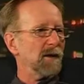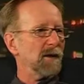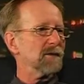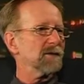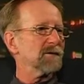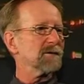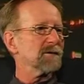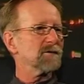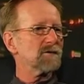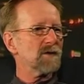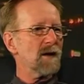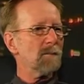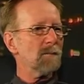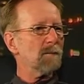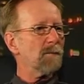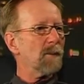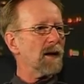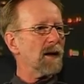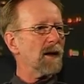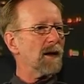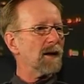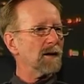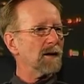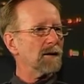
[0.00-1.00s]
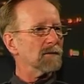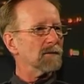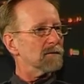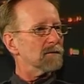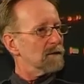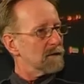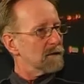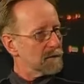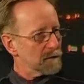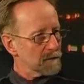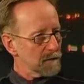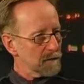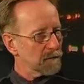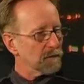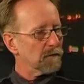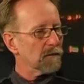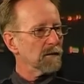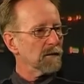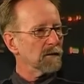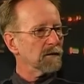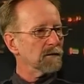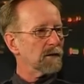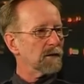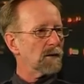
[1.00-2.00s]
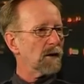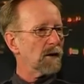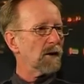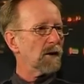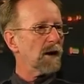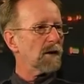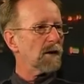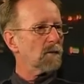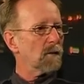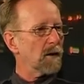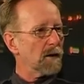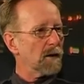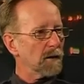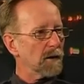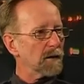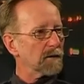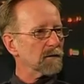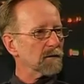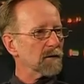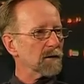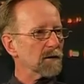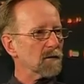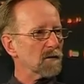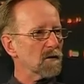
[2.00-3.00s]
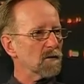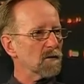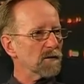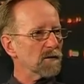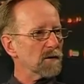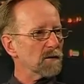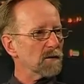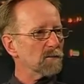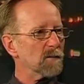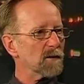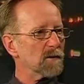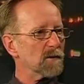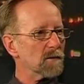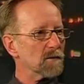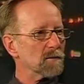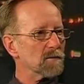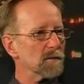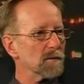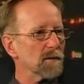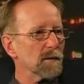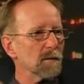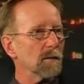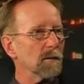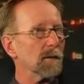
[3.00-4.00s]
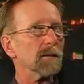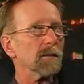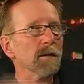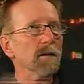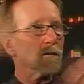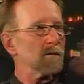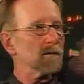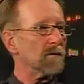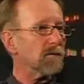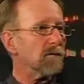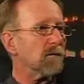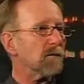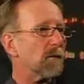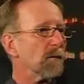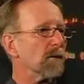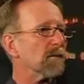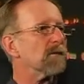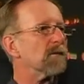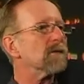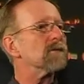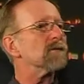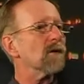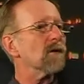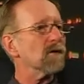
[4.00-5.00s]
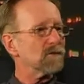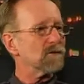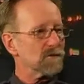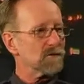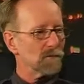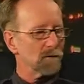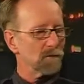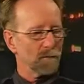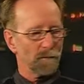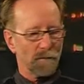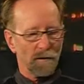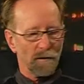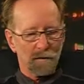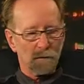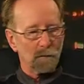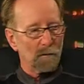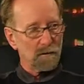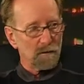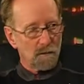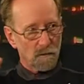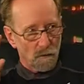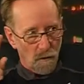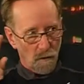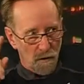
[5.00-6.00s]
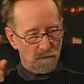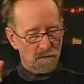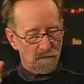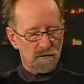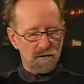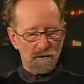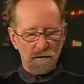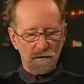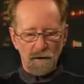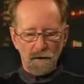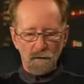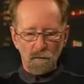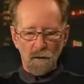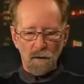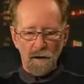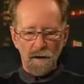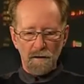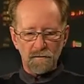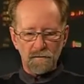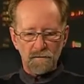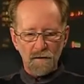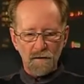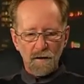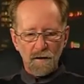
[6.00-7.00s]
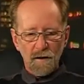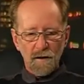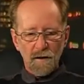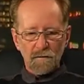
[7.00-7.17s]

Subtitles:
But champagne is different. You know, I quite like that cold, because anyway, it goes everywhere if it's not chilled. But we do over chill our wines.